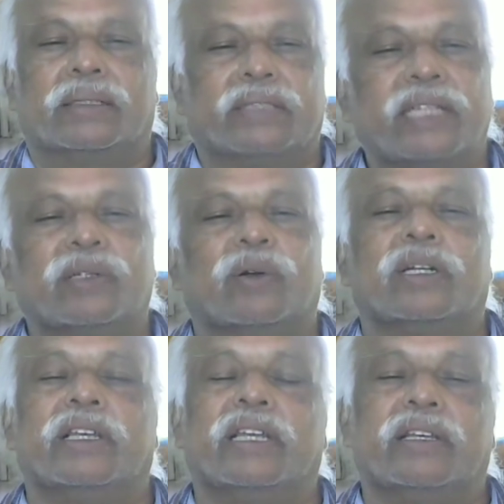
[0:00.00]
then
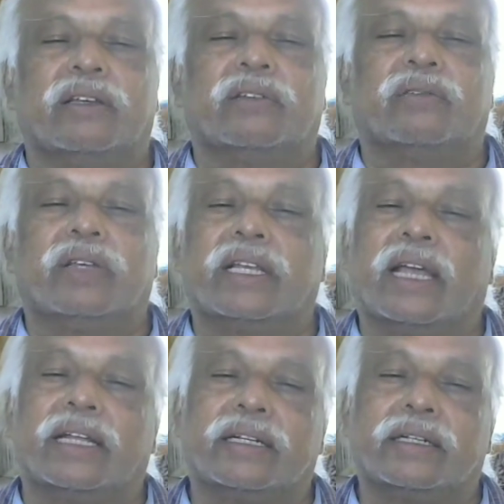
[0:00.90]
only we
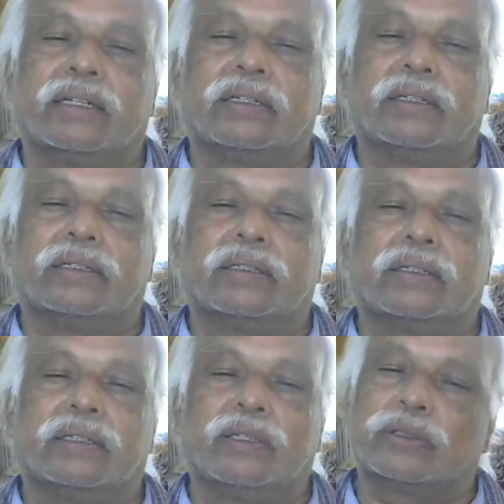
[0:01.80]
can
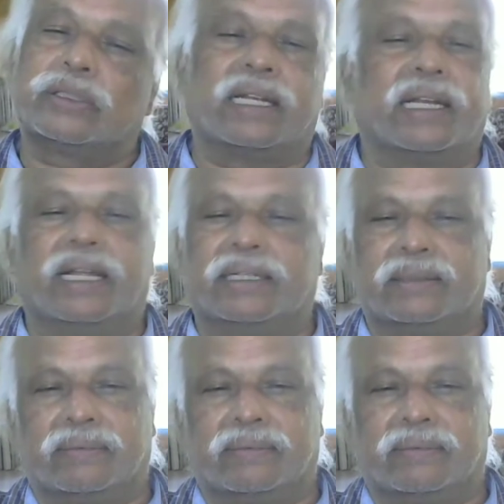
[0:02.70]
use that land.